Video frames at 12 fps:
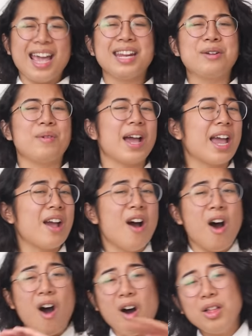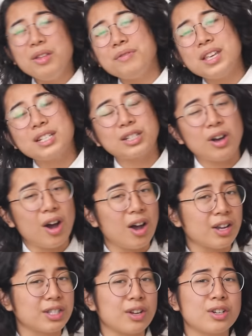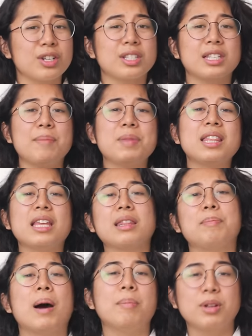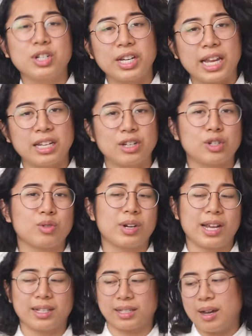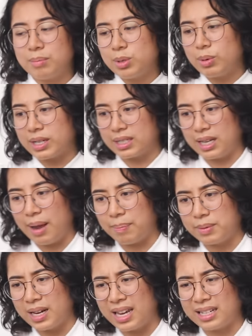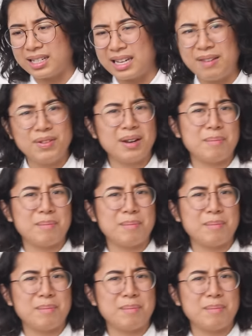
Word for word: Anyway, all of these costs are just something that the publishing industry has come to accept and even